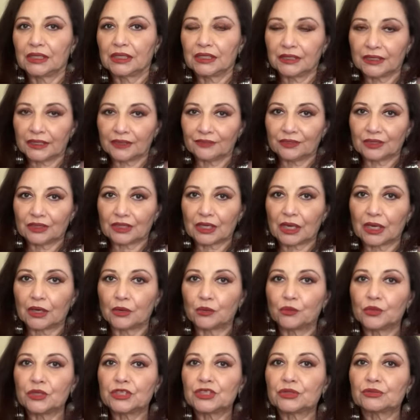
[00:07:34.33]
Devata,
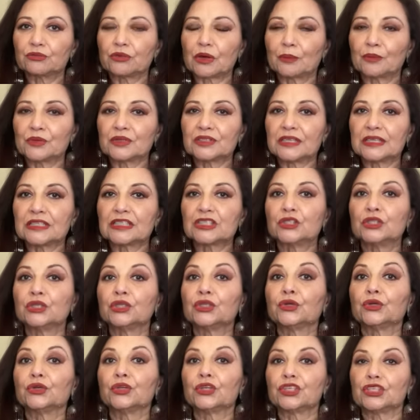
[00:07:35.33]
which represents
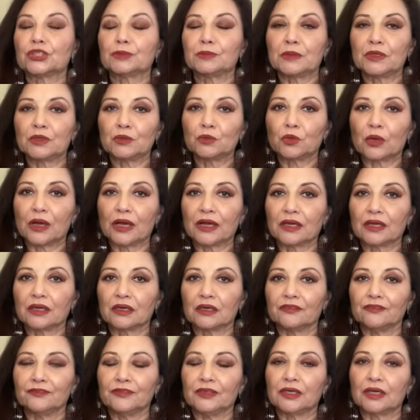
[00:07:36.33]
nourishment
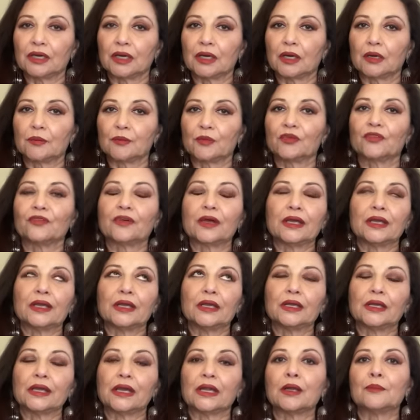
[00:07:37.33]
via,
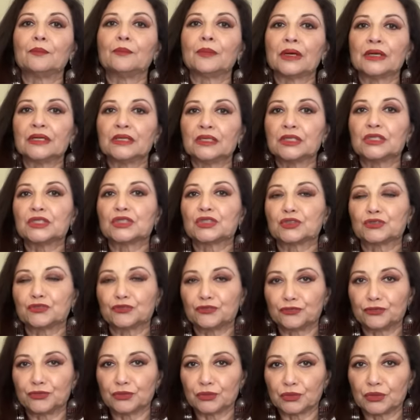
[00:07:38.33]
providing an abundance of
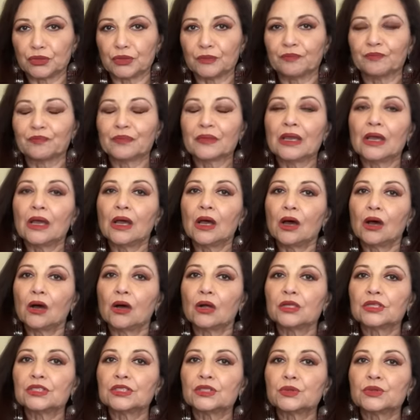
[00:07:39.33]
food.
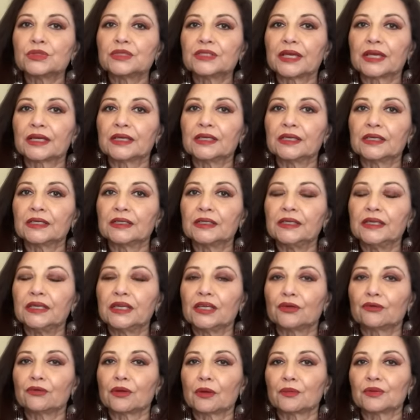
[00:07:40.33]
Also, technically,
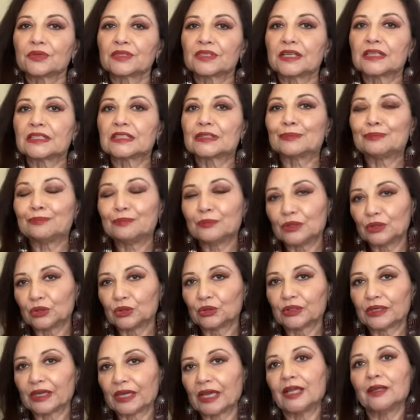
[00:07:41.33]
it represents
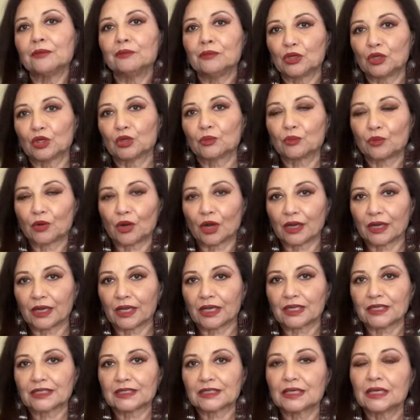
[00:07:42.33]
milk and milk
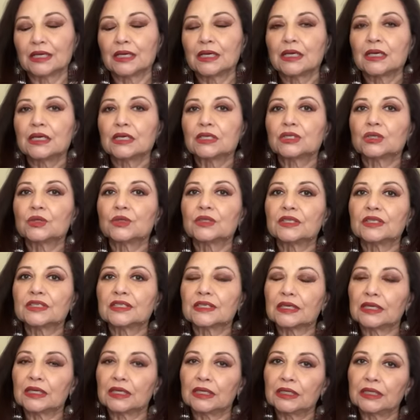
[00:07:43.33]
products. So, this
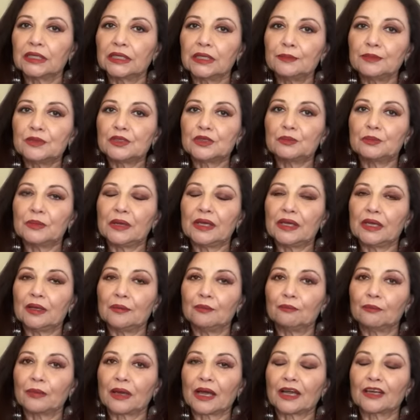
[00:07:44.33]
eclipse may
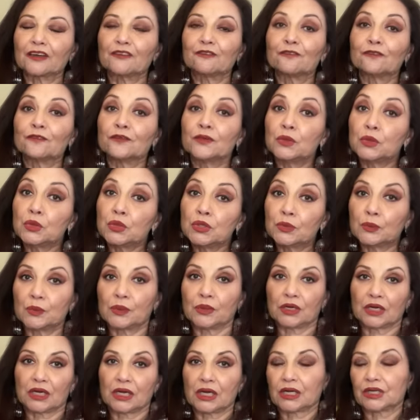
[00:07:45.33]
impact food
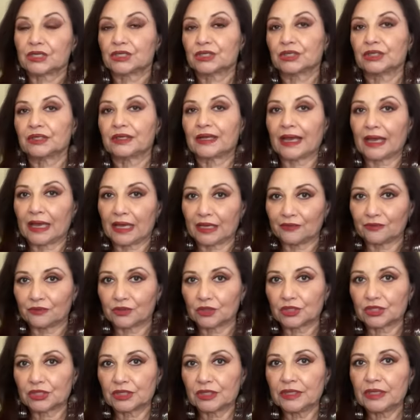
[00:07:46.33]
production
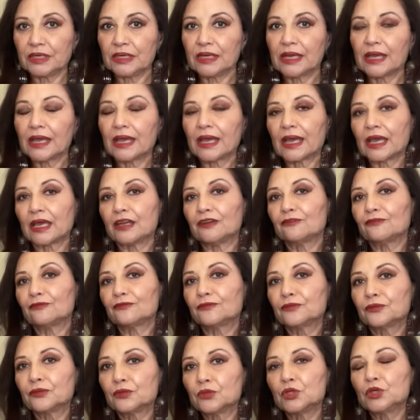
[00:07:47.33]
adversely, and
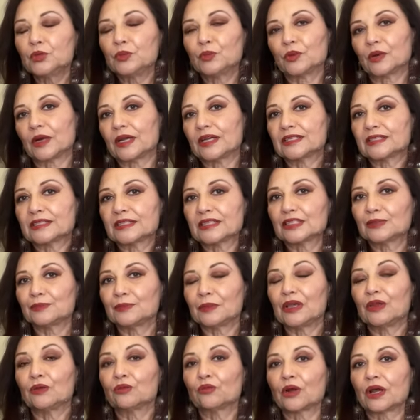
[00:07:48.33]
food prices
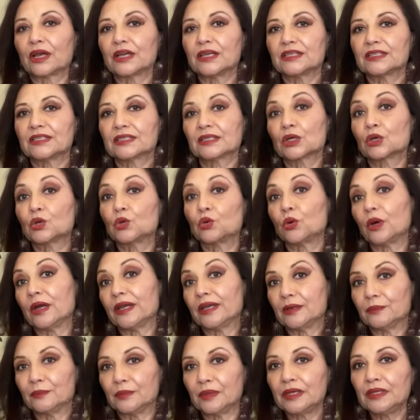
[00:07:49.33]
may rise
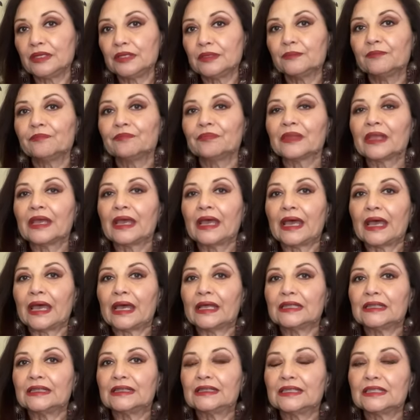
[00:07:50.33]
quite a bit.
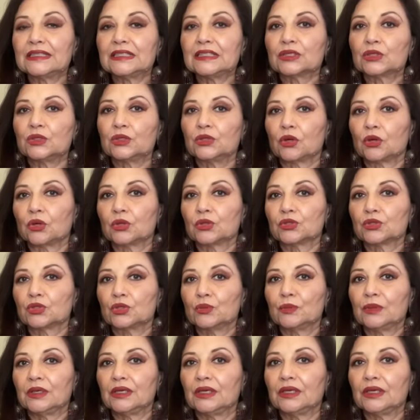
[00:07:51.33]
And this could also
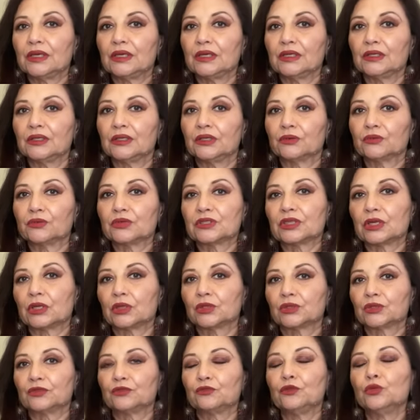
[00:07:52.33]
be the
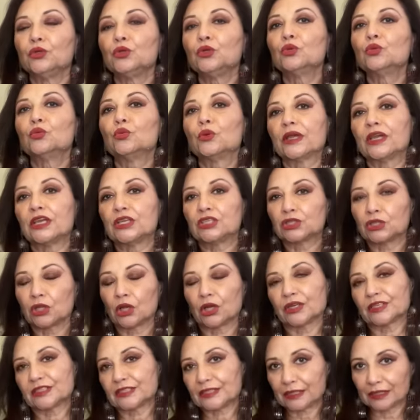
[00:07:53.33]
result of new wage
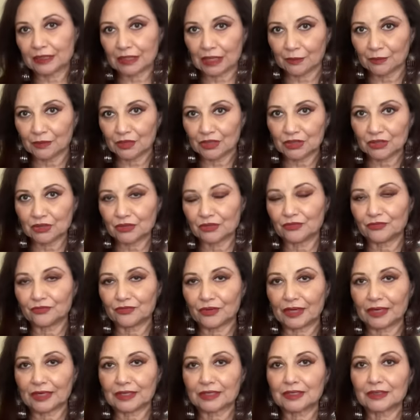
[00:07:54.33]
laws that come into
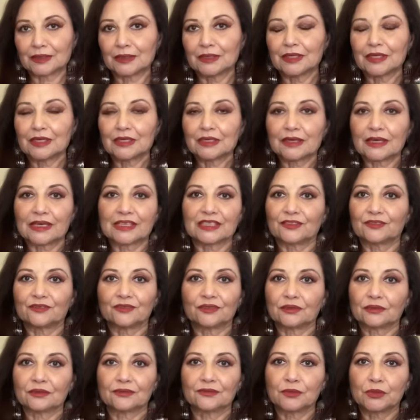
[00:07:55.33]
effect, as if
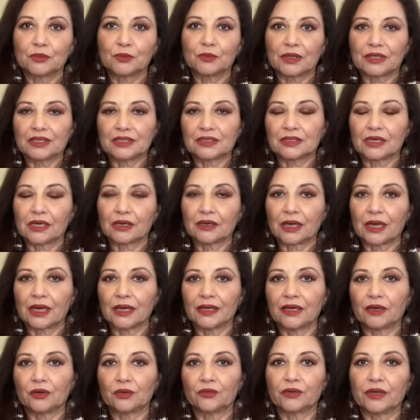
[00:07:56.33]
the food price is not
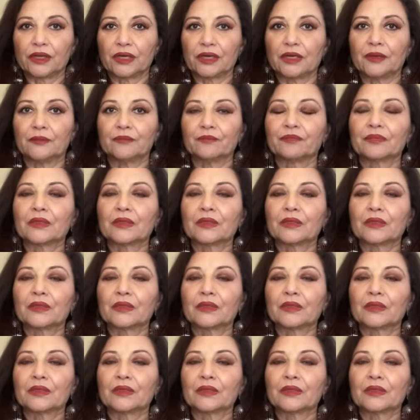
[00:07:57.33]
high already.